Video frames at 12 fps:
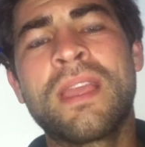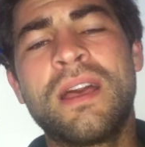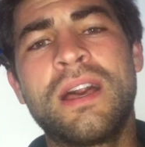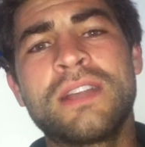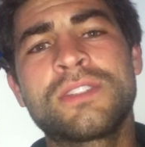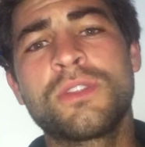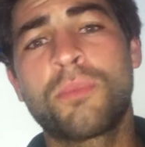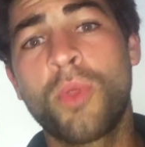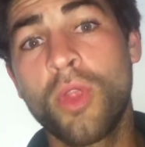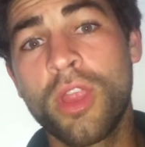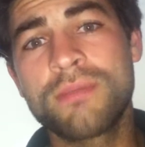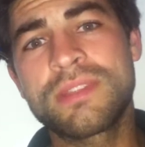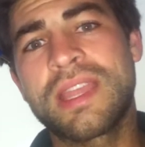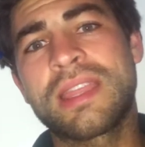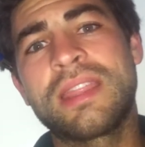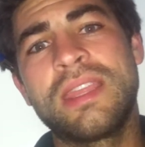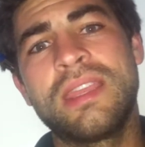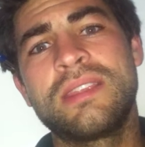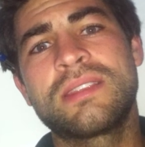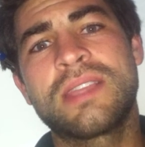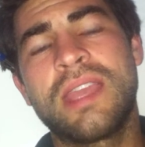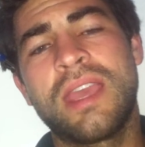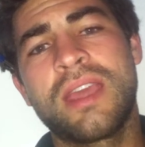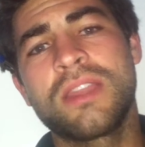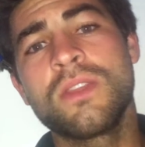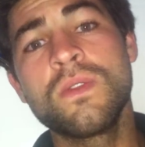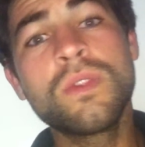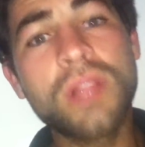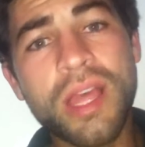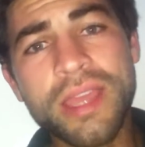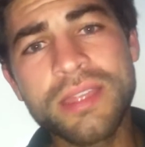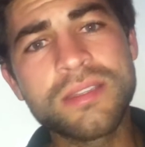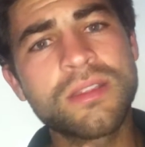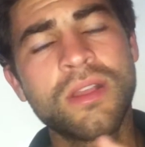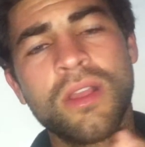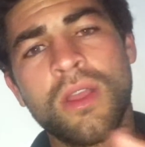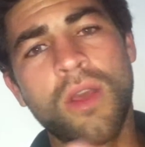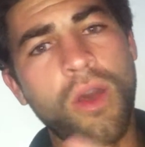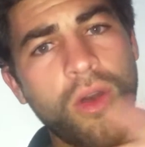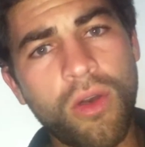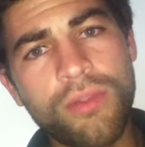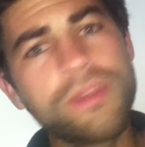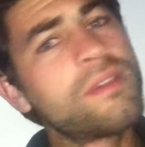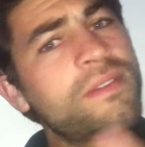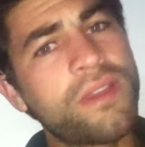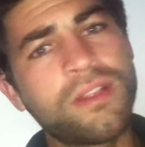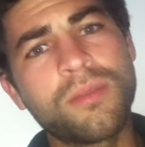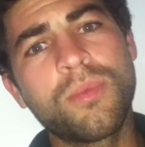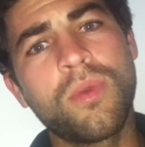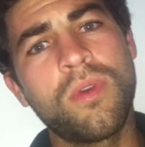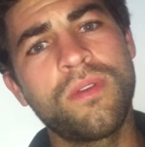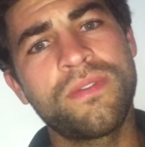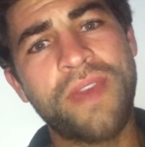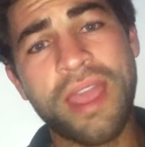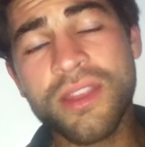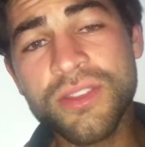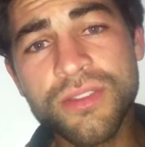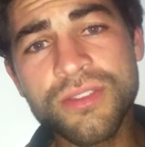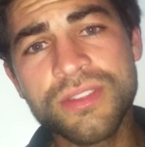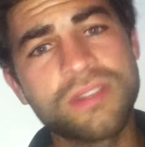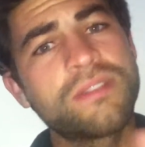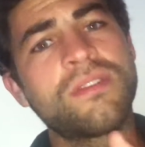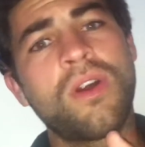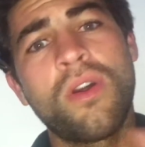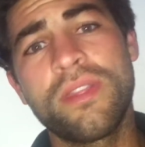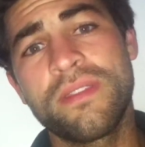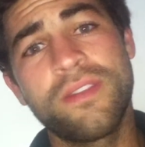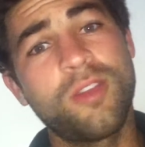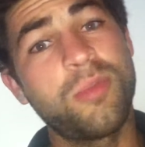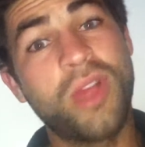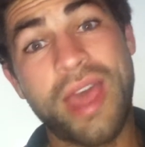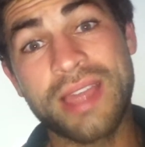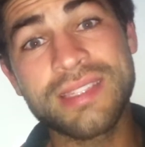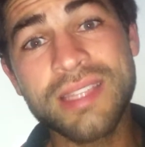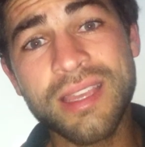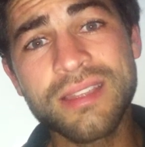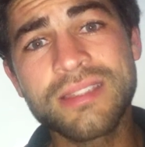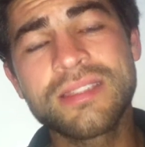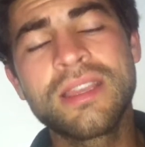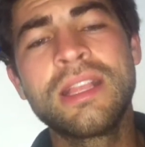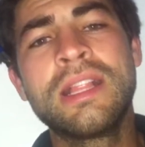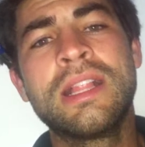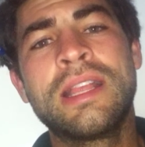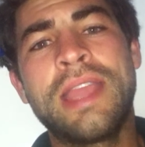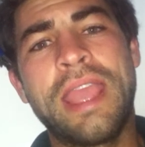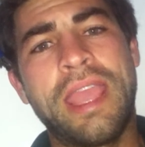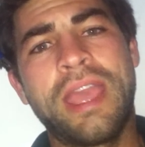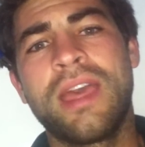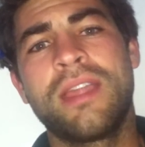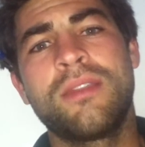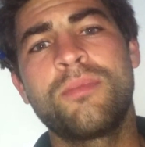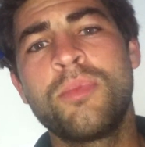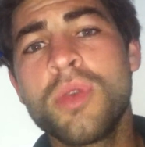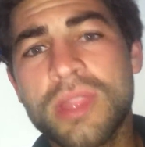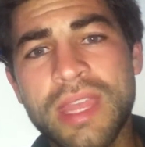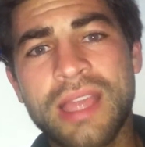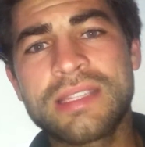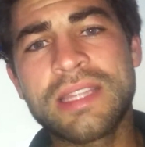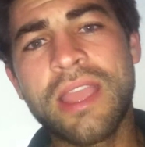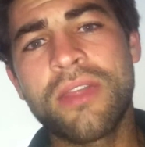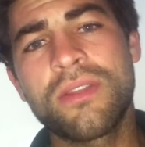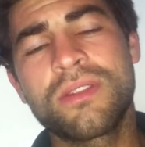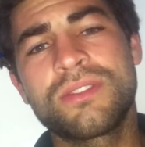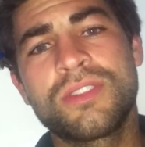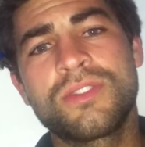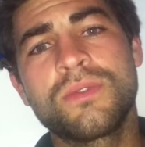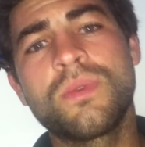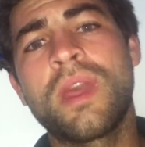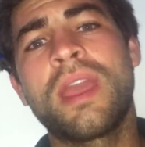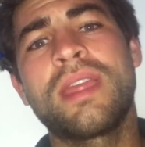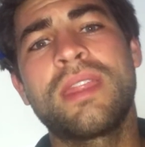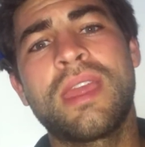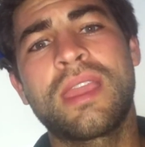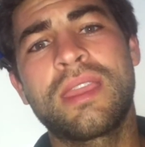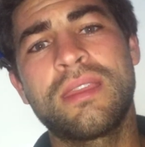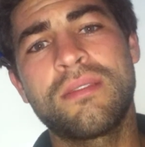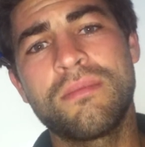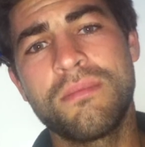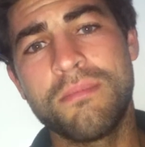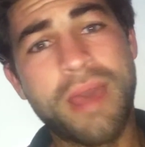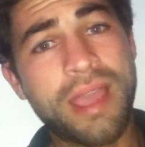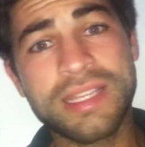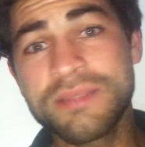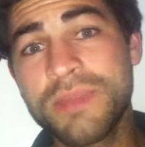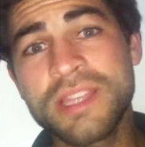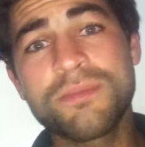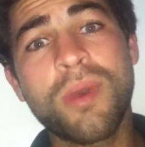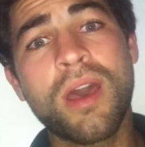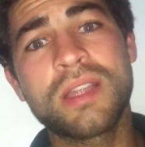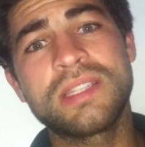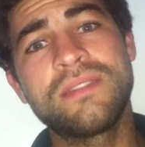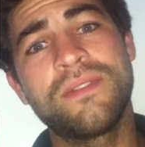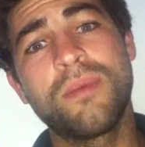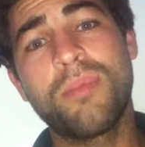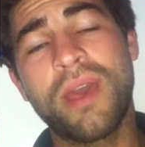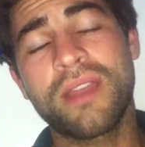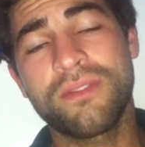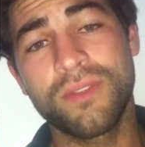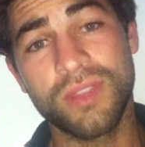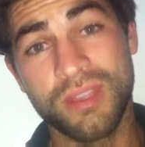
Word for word: uh, so that programs like these can utilize all the available factors and all the available assets and put that together in such a way that can maximize positive impact for the